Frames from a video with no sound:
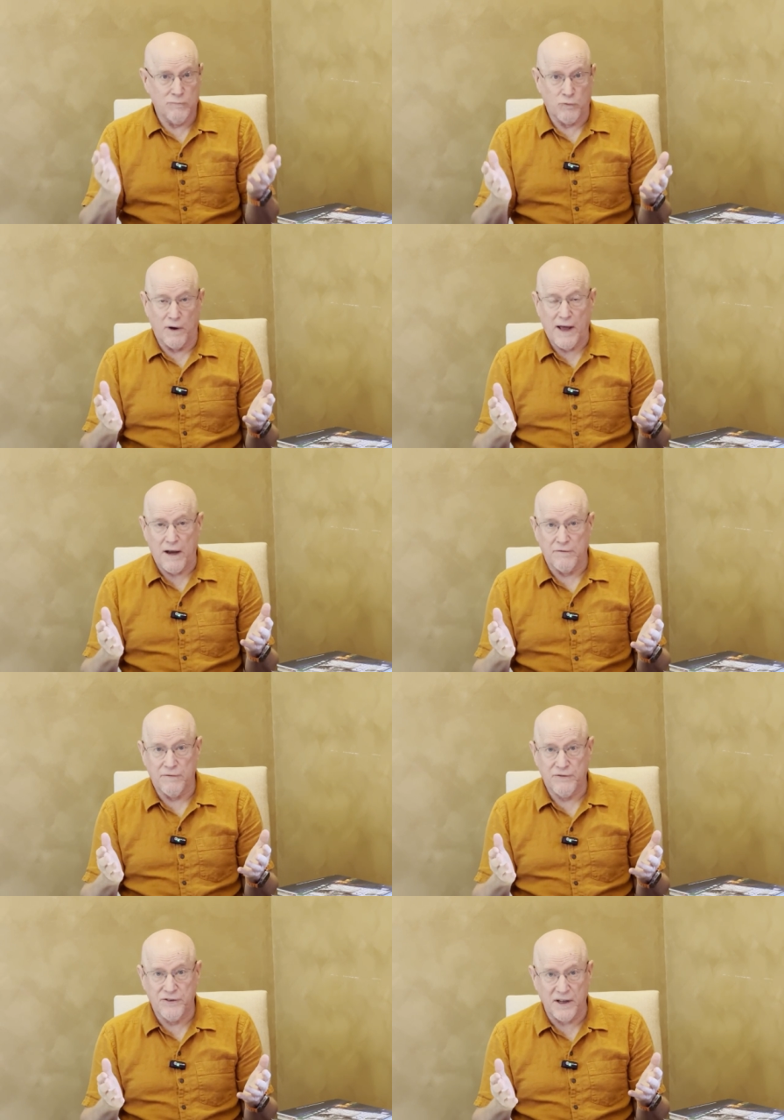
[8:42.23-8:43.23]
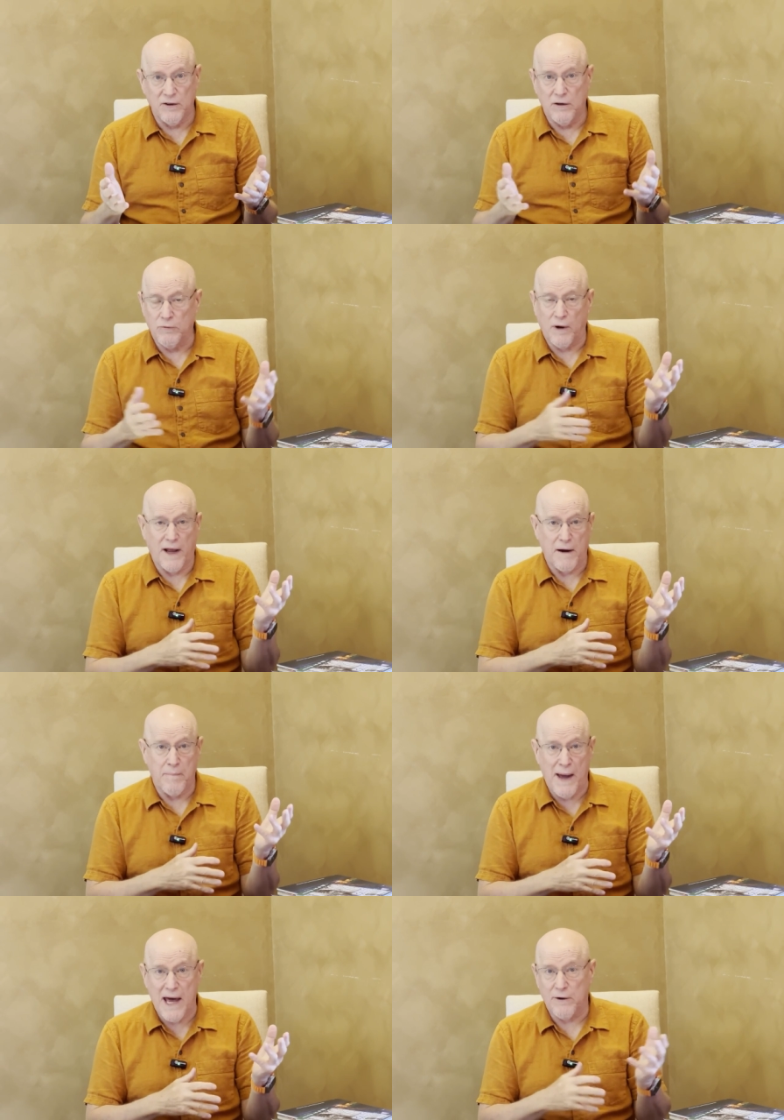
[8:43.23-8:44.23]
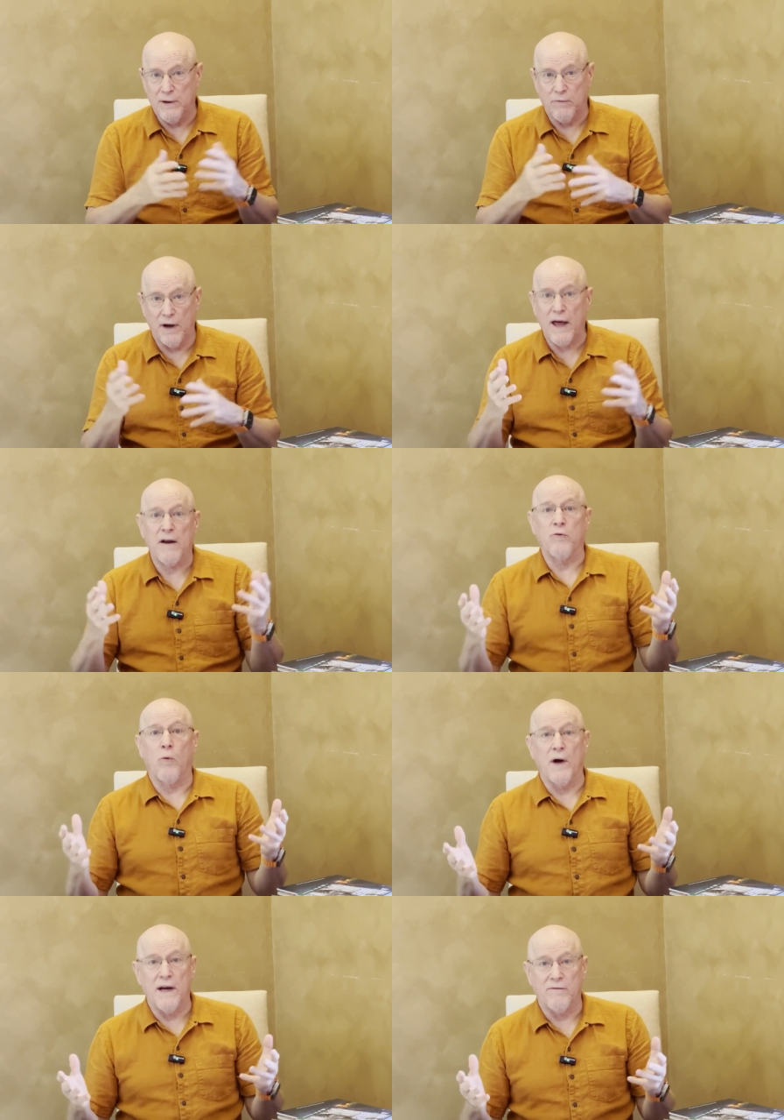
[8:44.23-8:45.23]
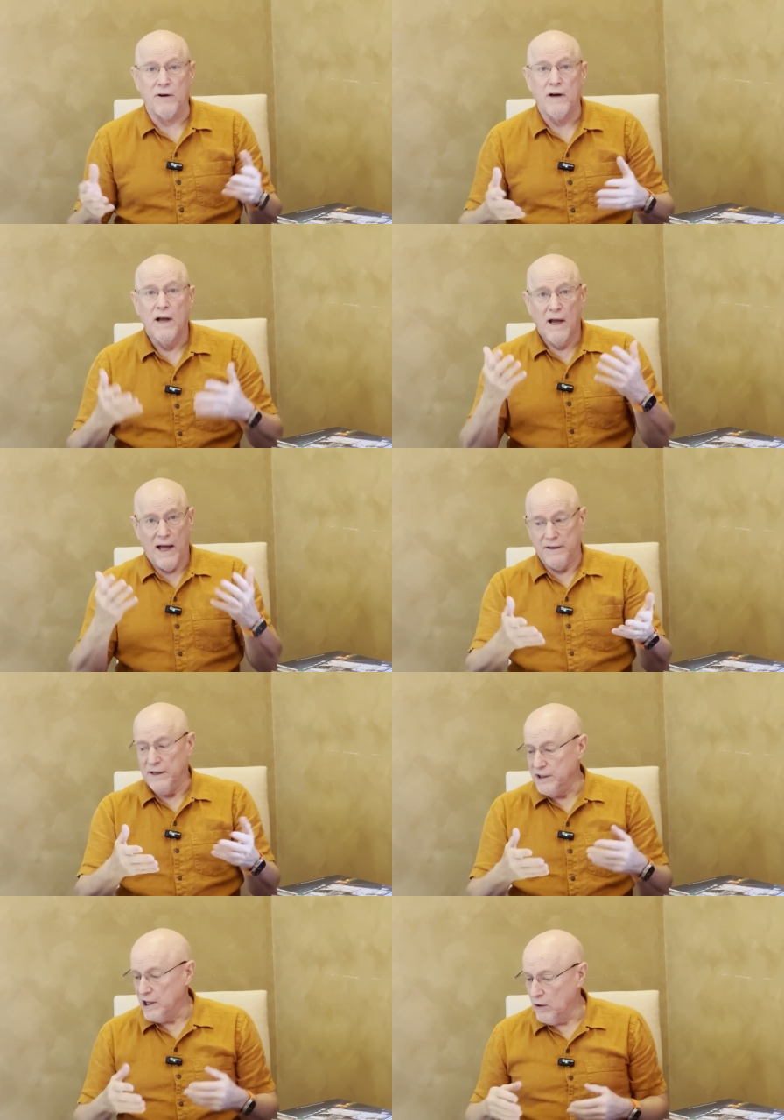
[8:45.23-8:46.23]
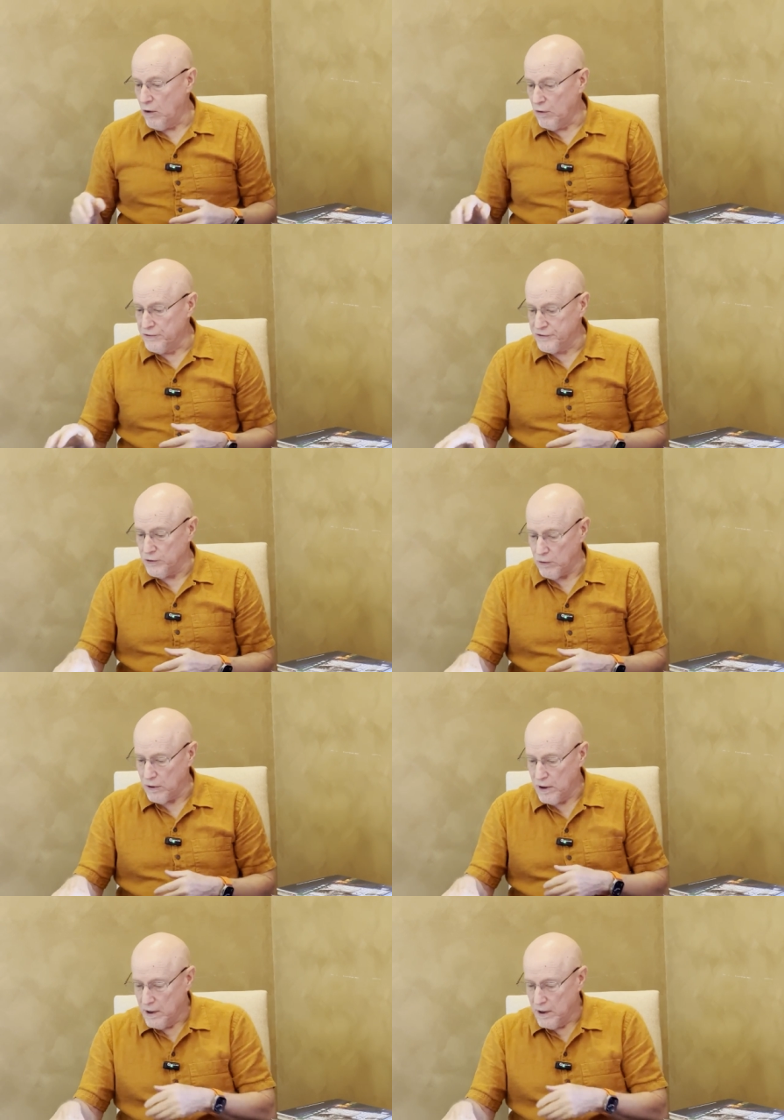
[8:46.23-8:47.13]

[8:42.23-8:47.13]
run out of signal, run out of battery, run out of whatever, and need to go old school.